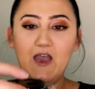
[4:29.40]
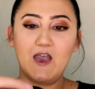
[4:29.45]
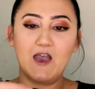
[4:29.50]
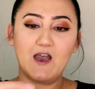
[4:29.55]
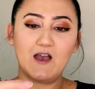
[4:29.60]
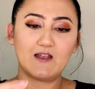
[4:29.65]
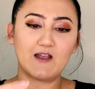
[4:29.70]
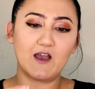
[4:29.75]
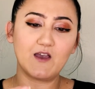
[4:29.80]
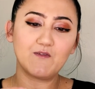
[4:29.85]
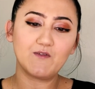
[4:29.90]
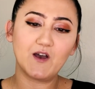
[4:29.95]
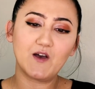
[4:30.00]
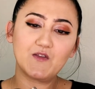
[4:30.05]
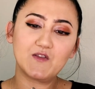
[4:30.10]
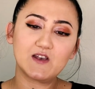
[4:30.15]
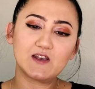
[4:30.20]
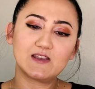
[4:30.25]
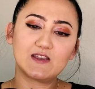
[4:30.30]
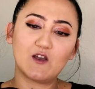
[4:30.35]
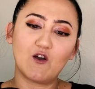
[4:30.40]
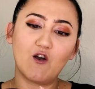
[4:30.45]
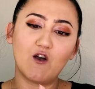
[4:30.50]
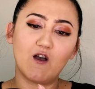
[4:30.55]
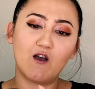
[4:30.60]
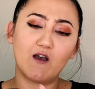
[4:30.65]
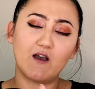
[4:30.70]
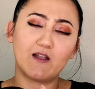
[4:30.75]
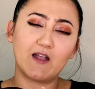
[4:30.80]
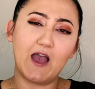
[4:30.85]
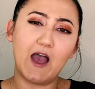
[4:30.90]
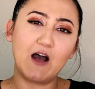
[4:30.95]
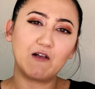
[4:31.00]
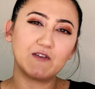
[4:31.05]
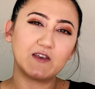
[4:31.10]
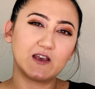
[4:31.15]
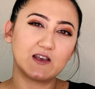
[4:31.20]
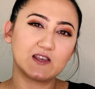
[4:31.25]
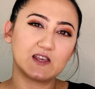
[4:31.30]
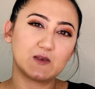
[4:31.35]
And I found this on
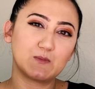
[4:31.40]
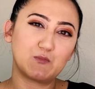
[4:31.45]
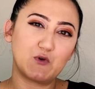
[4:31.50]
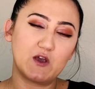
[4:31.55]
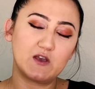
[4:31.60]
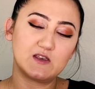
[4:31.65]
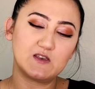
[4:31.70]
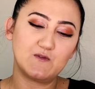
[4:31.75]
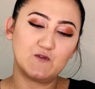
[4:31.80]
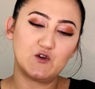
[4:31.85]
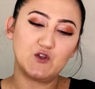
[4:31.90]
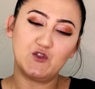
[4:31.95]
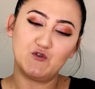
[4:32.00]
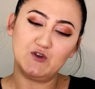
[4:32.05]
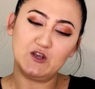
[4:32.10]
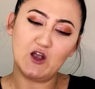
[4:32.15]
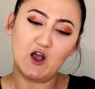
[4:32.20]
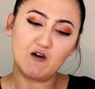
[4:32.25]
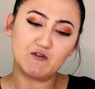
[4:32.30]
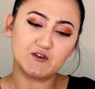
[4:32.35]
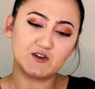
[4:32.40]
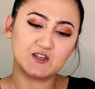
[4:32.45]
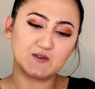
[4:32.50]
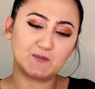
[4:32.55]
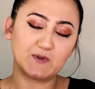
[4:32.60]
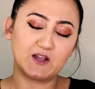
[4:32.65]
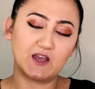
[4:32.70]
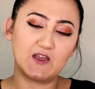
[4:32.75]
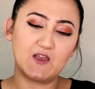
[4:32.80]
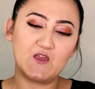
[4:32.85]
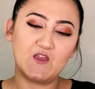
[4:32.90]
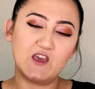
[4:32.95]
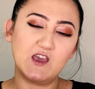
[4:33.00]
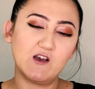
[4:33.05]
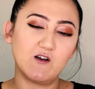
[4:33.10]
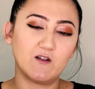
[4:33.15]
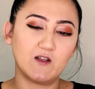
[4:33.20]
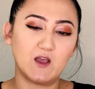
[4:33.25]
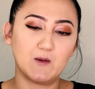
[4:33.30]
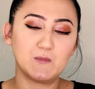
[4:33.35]
AliExpress for $3, but I
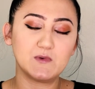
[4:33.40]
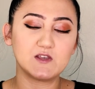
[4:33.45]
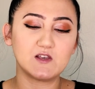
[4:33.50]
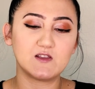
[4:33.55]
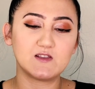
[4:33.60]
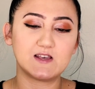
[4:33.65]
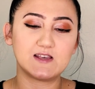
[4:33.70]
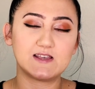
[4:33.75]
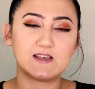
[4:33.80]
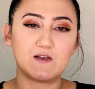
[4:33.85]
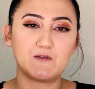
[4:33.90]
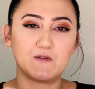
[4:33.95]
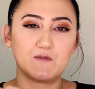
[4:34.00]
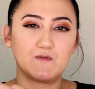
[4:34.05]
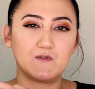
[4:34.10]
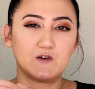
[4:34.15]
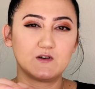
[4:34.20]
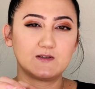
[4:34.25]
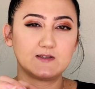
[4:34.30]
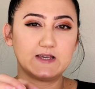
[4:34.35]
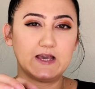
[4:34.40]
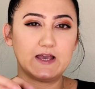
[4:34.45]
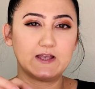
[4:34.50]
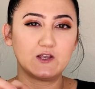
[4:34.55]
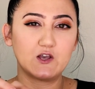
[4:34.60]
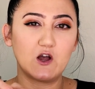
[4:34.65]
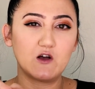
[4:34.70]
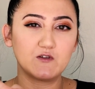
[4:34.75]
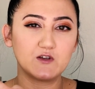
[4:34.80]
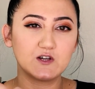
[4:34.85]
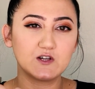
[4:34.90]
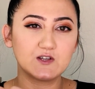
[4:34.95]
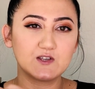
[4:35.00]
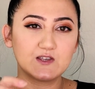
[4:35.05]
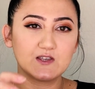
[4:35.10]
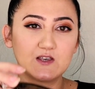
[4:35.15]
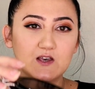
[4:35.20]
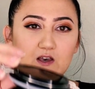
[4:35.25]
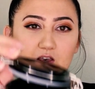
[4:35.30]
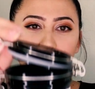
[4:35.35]
think on Amazon they sell it for
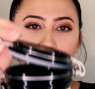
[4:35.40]
$10.